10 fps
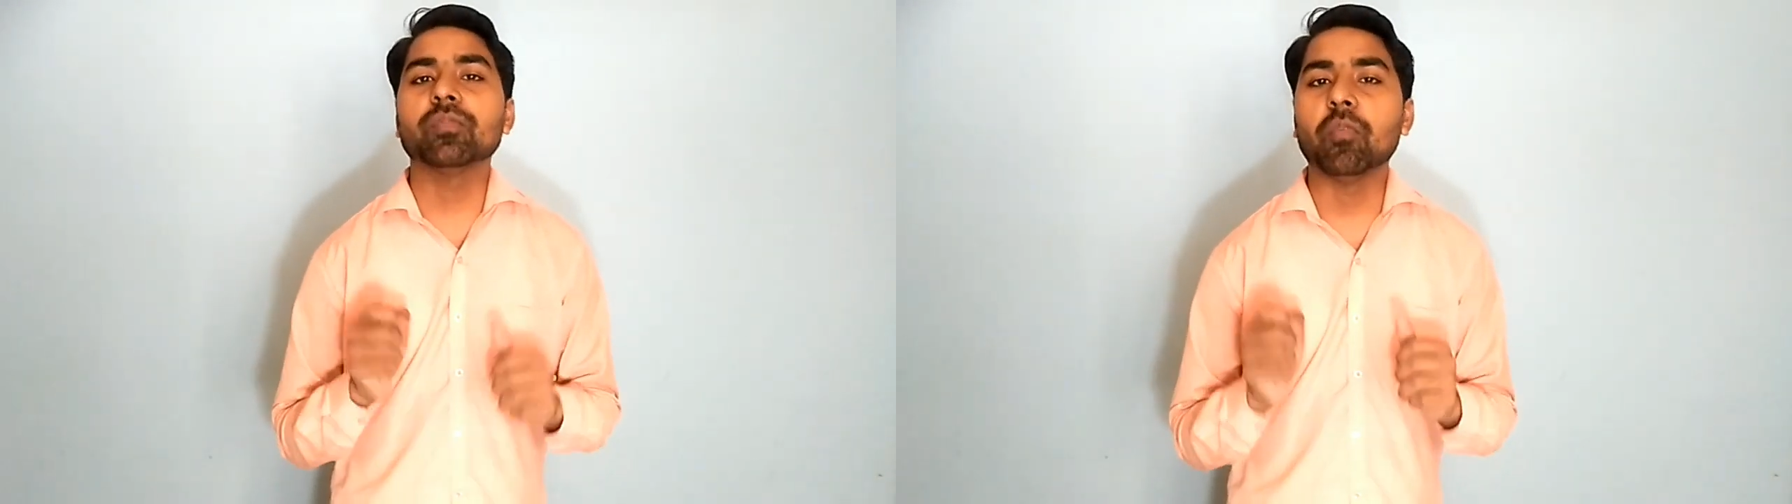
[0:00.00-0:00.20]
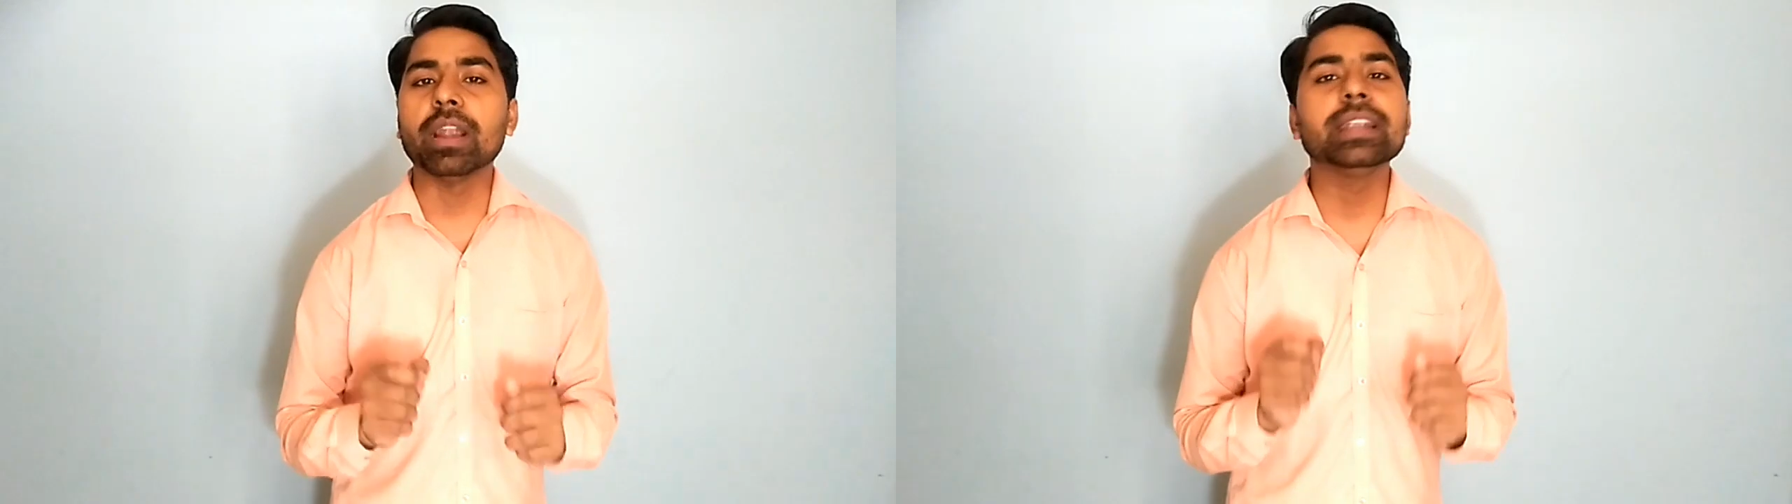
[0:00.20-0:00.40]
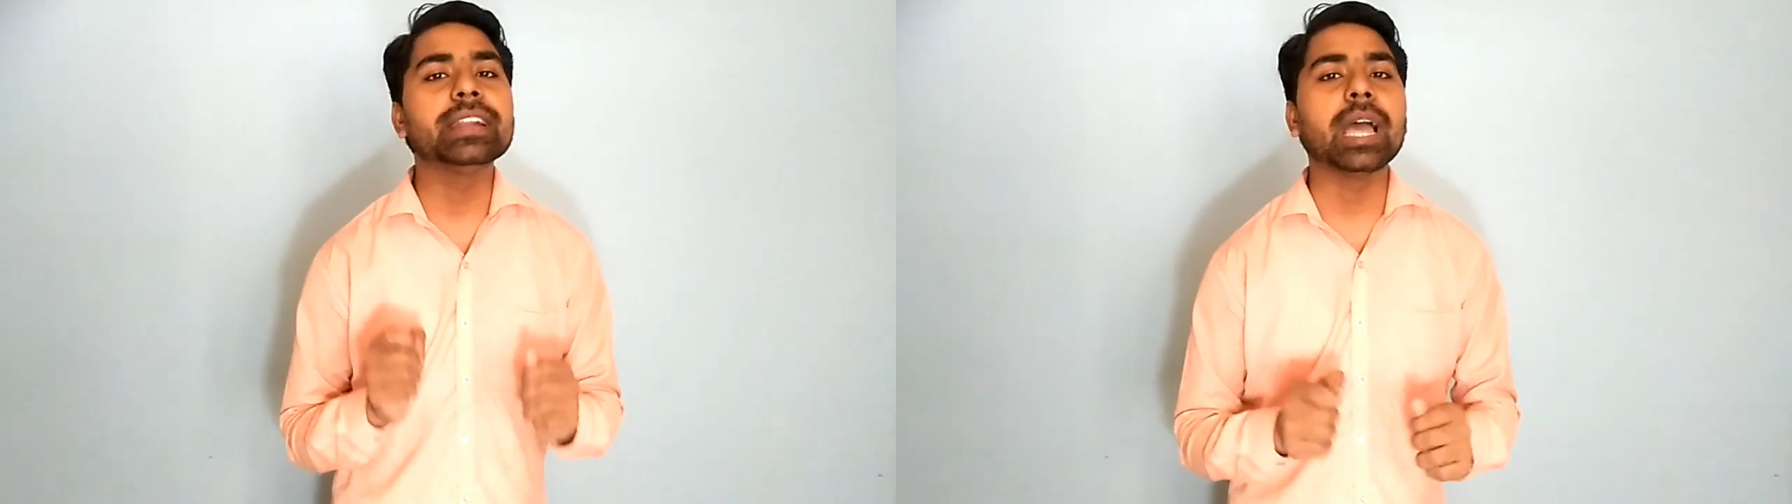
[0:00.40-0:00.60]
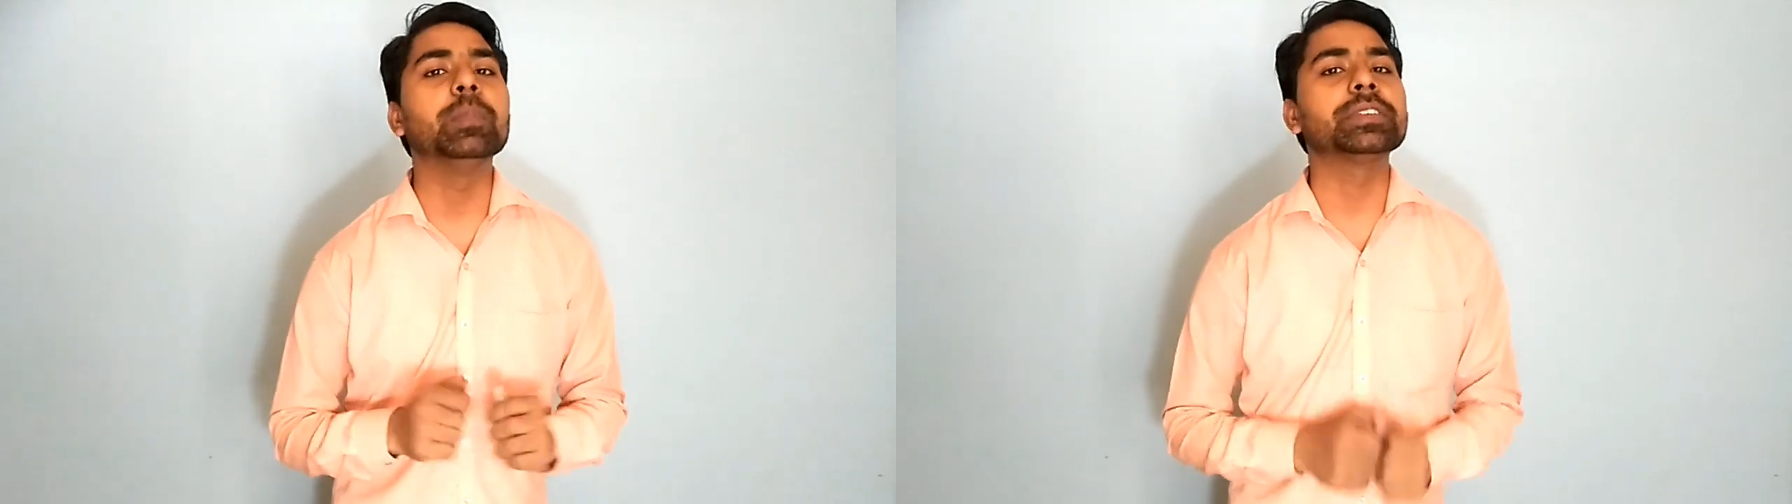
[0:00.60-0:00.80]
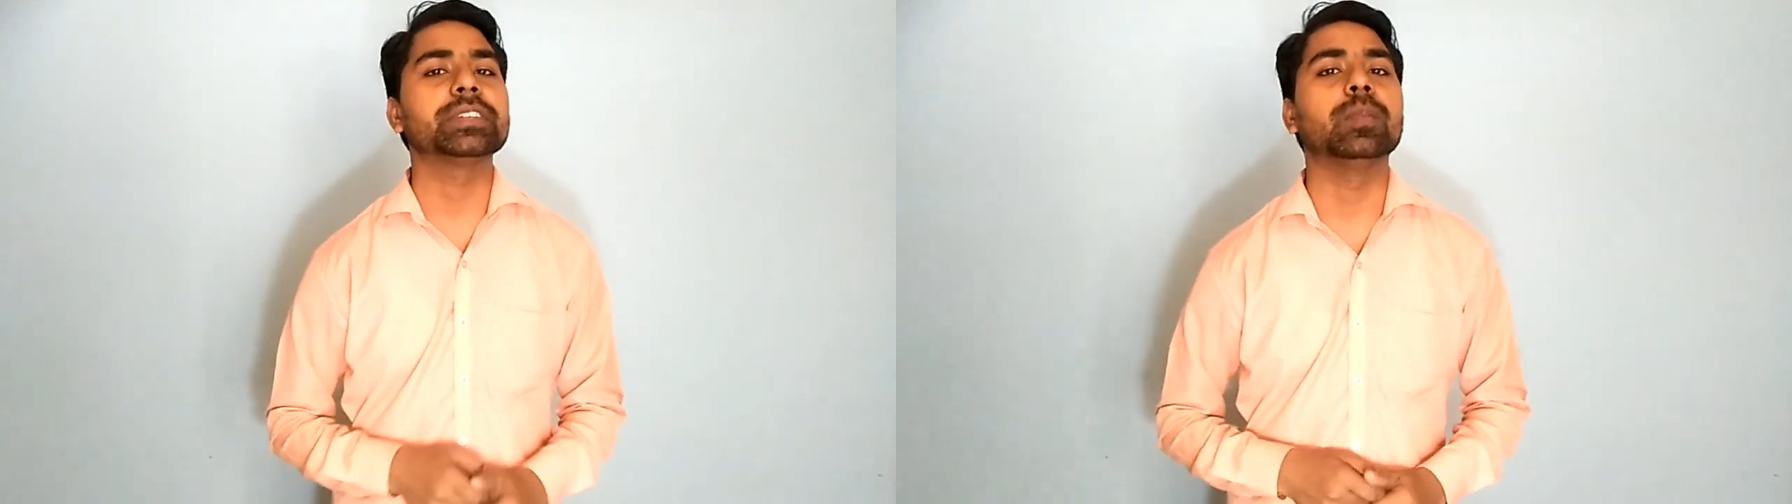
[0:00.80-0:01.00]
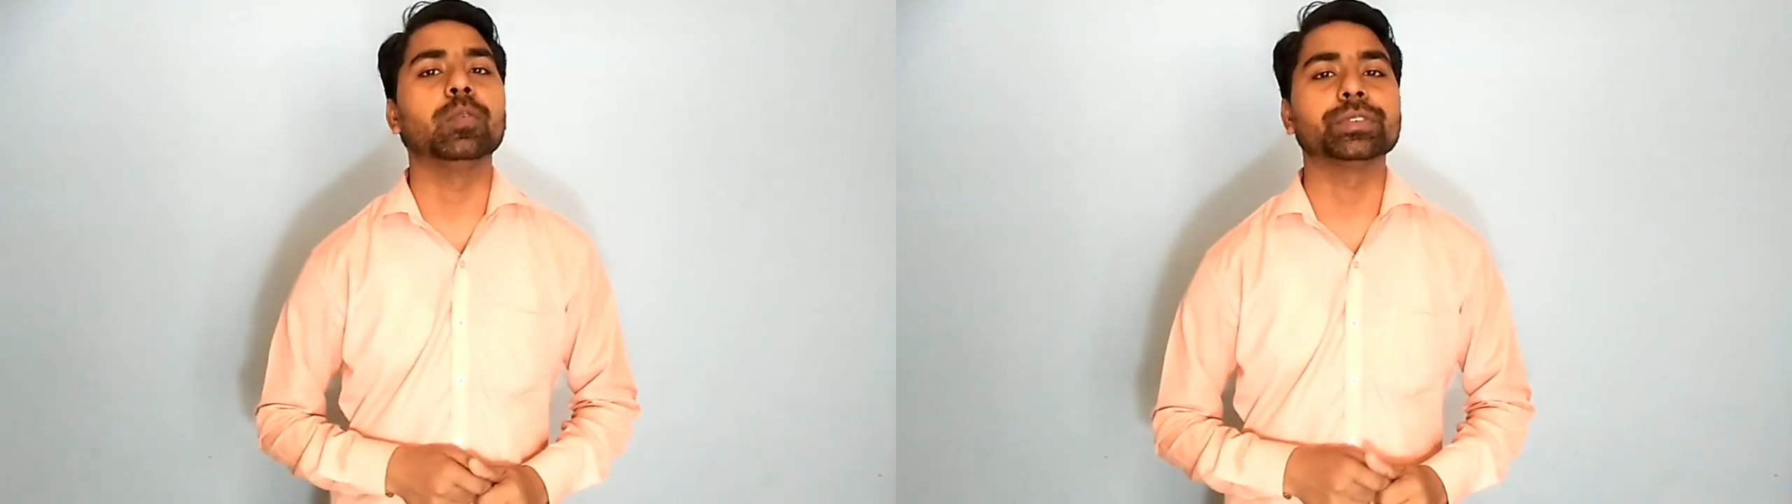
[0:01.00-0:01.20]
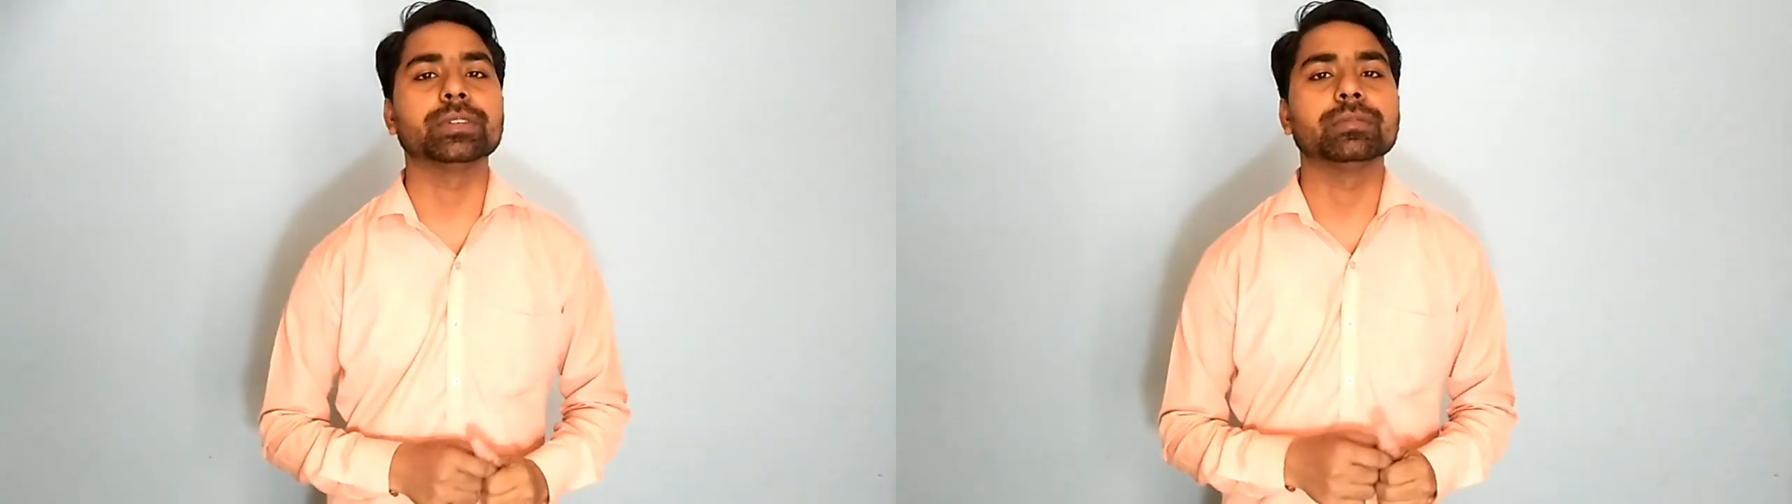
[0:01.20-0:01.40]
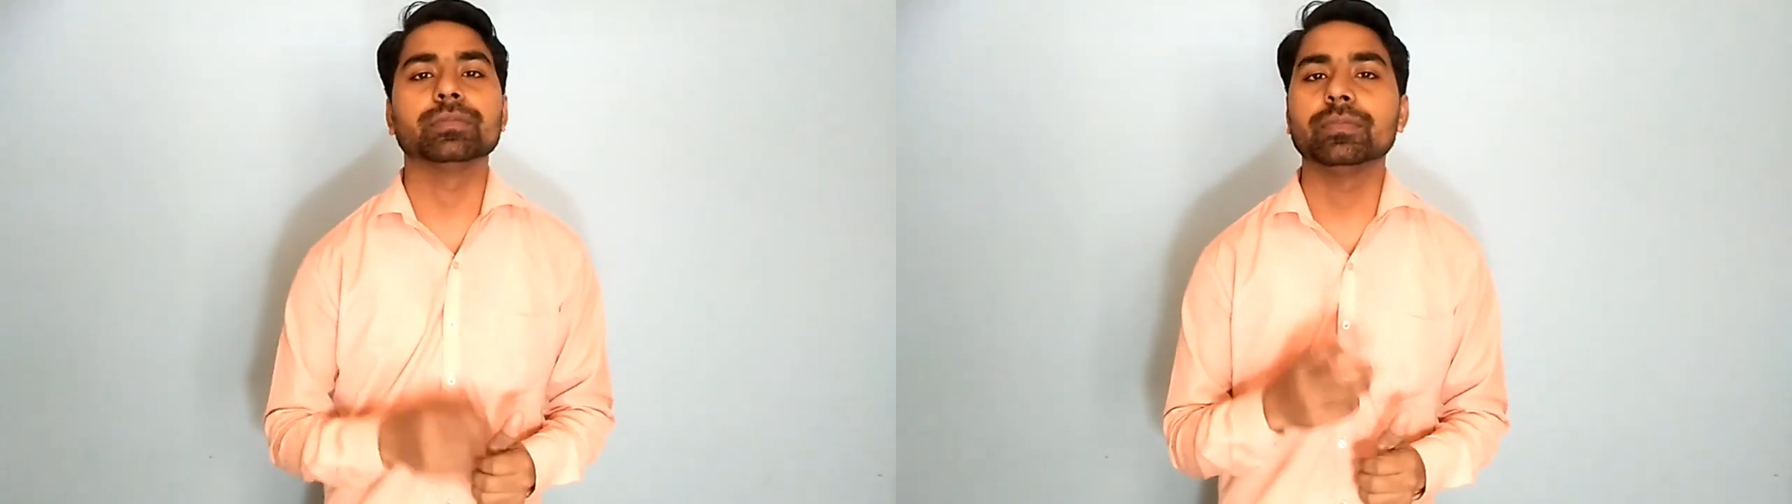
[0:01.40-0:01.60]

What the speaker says: one dimensional motion.